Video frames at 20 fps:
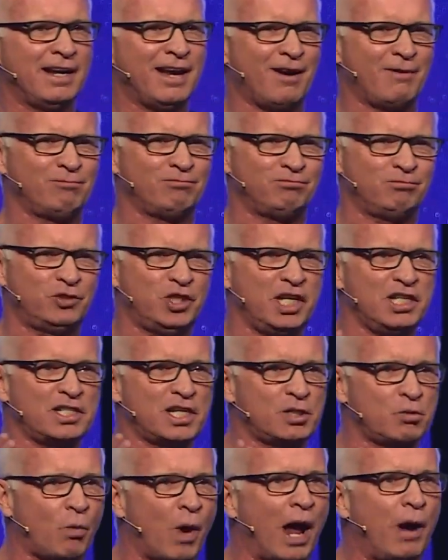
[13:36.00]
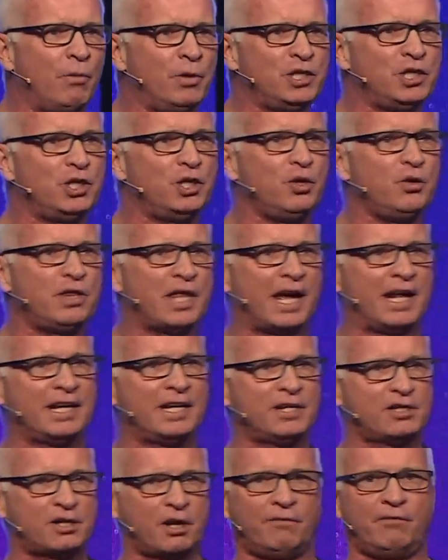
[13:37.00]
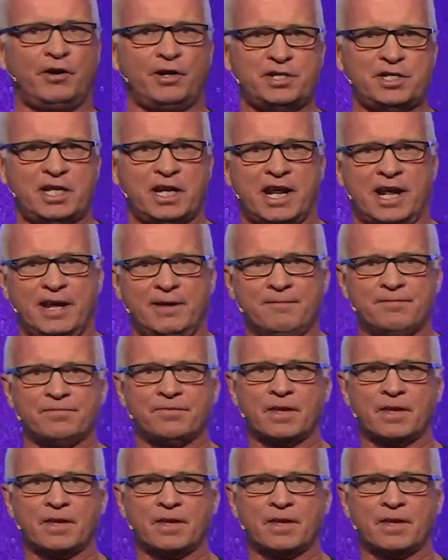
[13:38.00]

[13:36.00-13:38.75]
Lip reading: now, Jesus, why would you do that? And it's our verse today,